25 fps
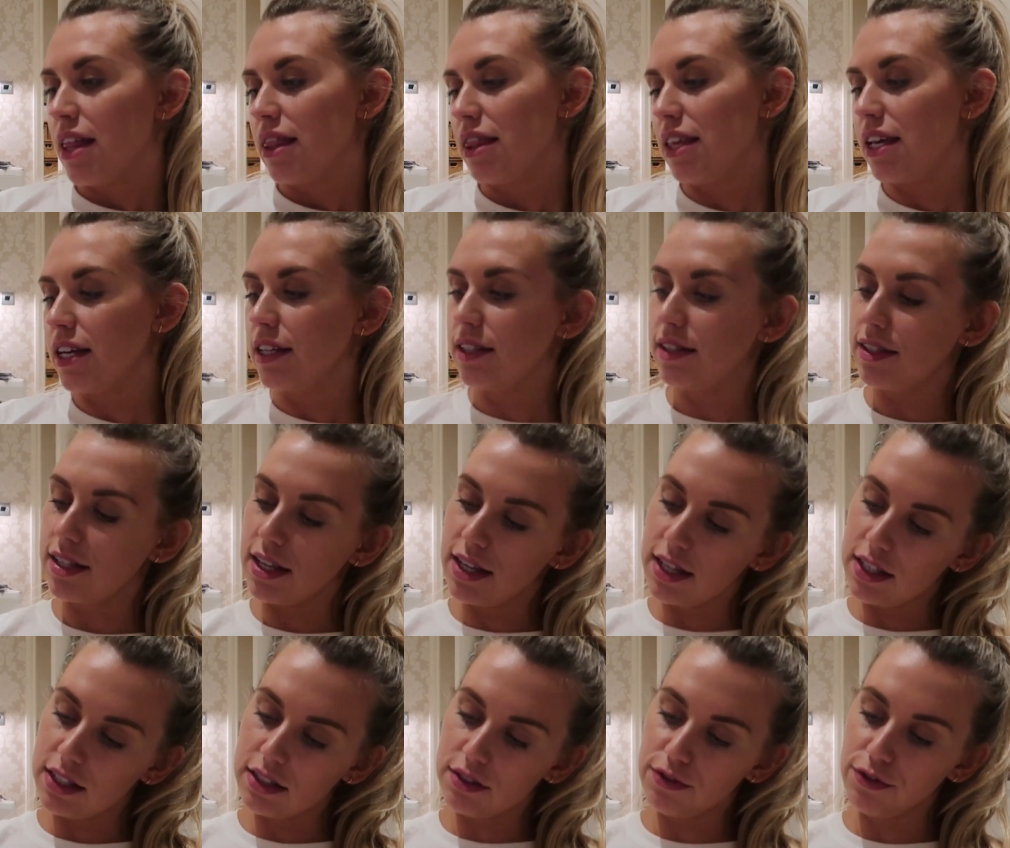this
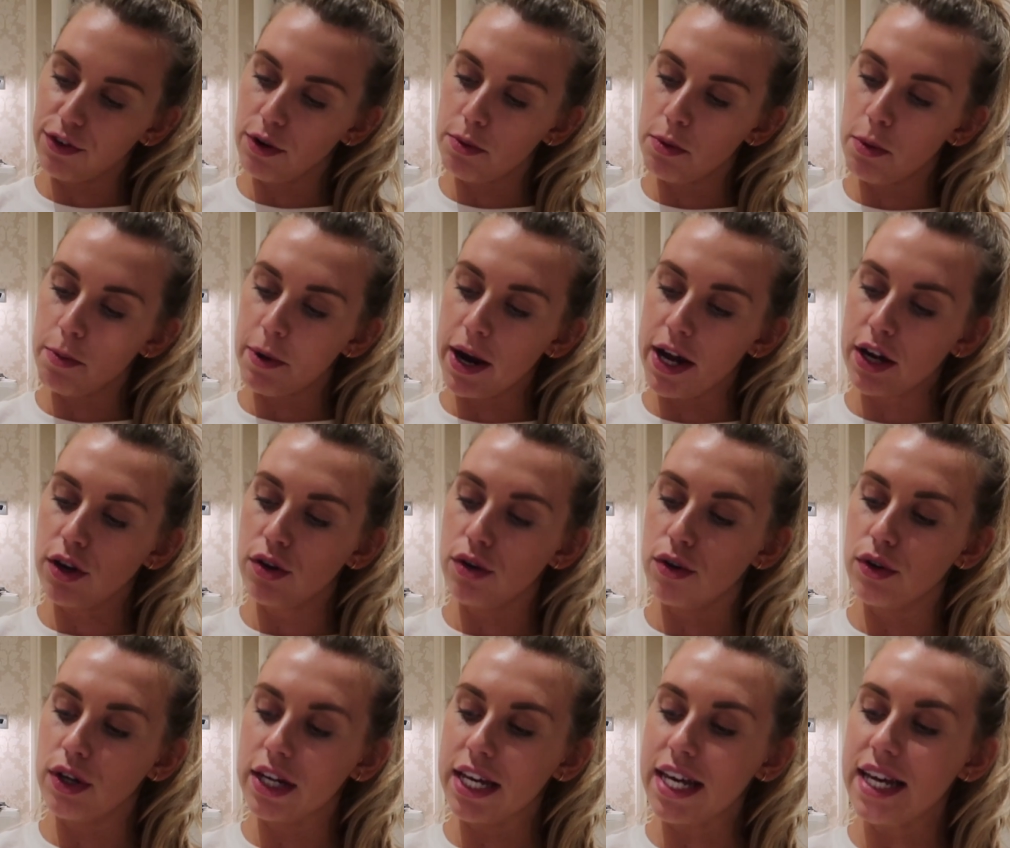is from a brand
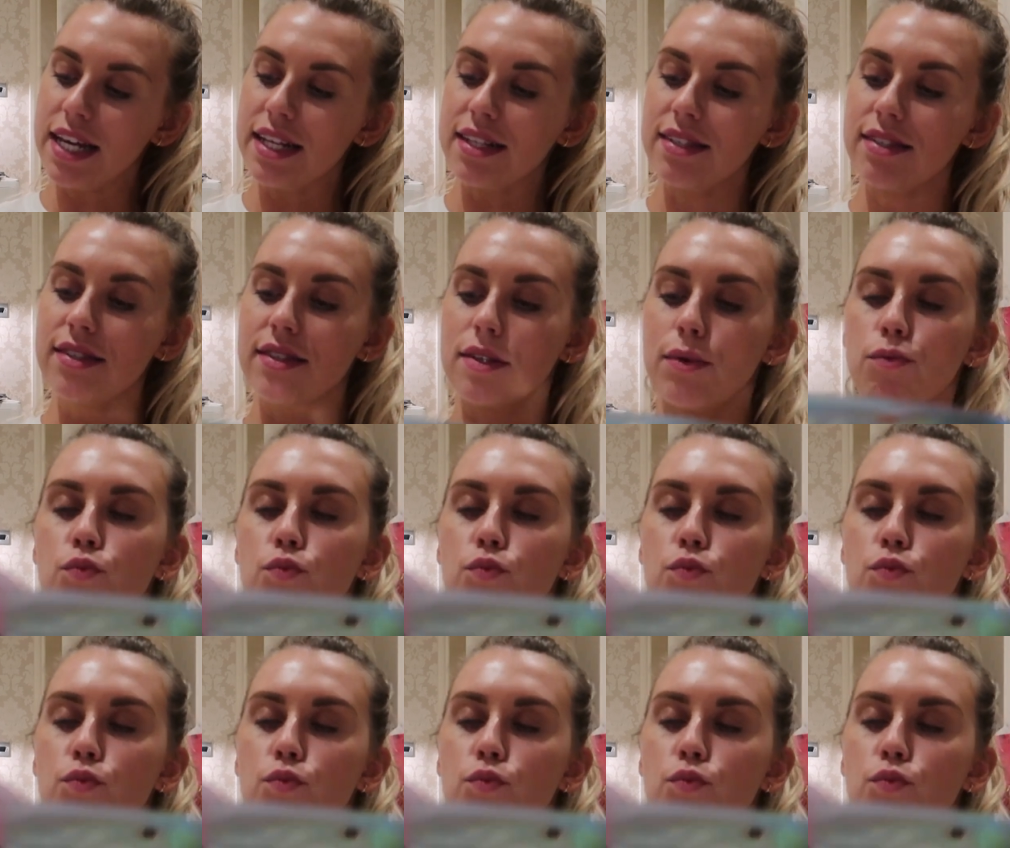called Kiss